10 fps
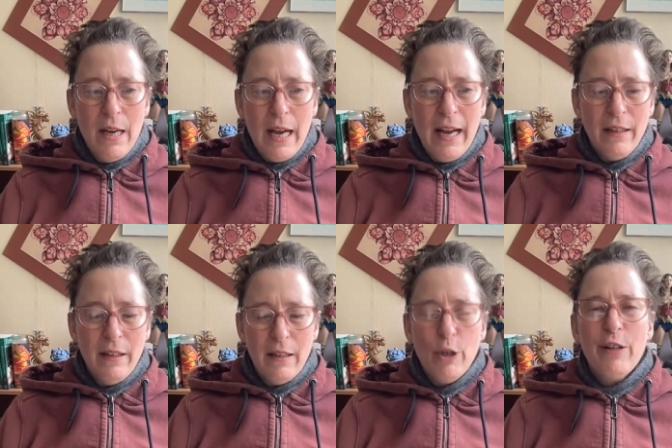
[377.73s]
I
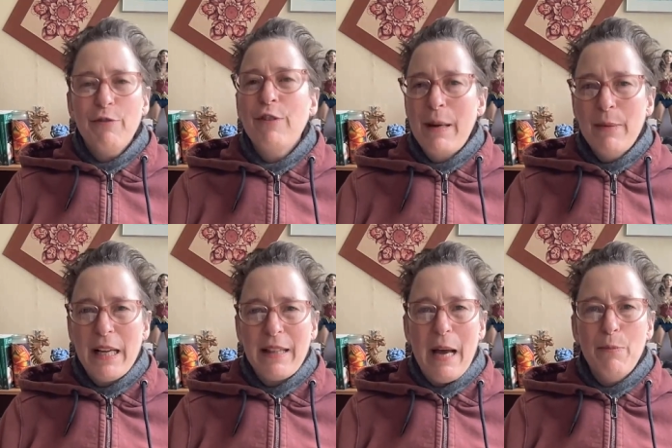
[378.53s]
hadn't heard it framed
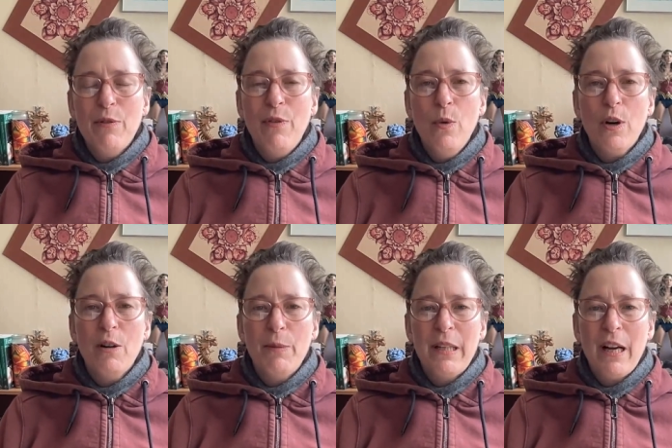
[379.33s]
like that
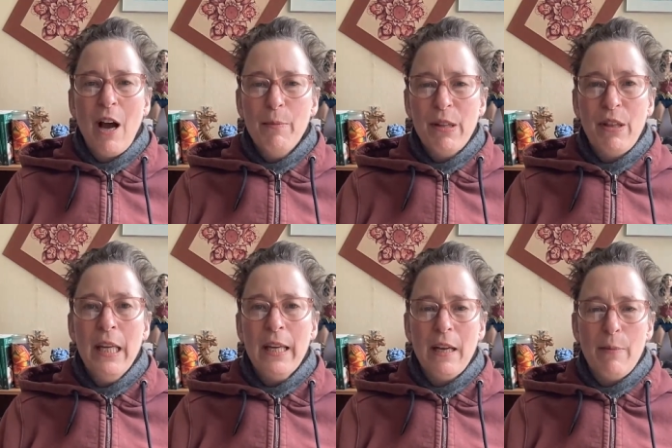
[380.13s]
before, but that got me
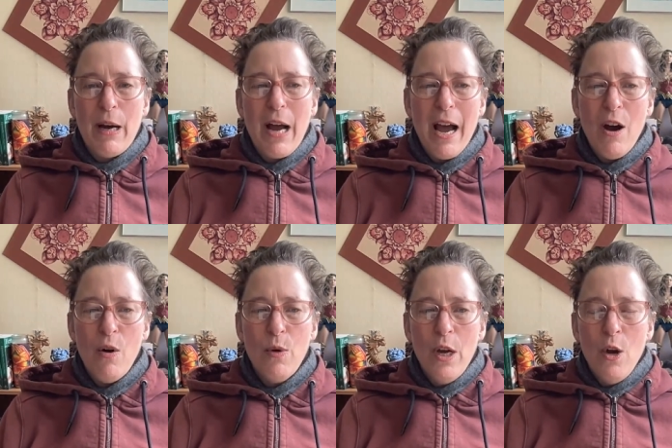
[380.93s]
thinking about
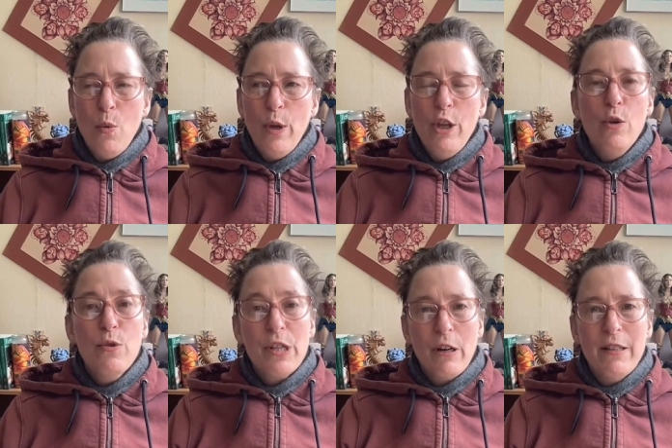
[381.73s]
how we
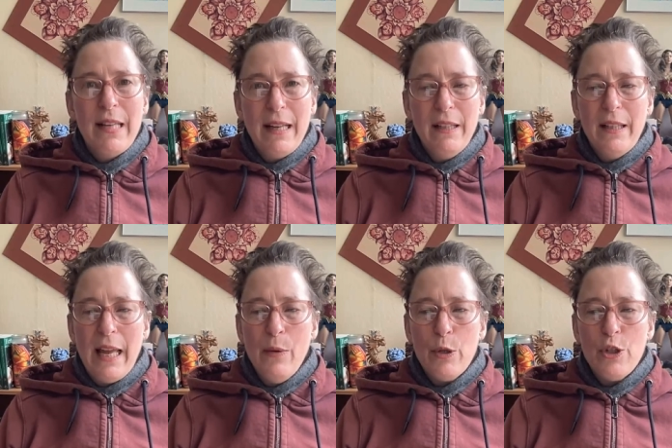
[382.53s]
use in our daily
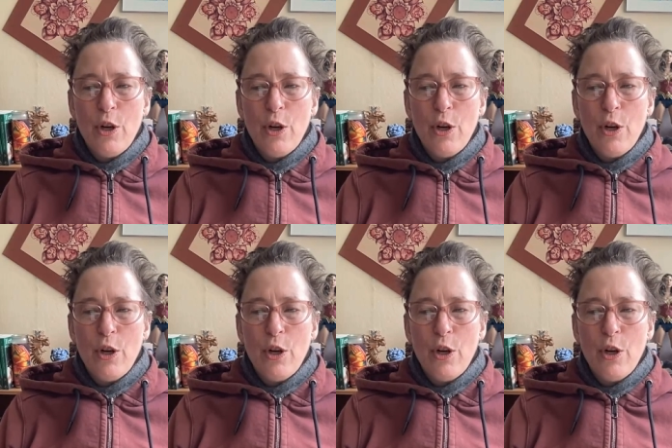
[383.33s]
language.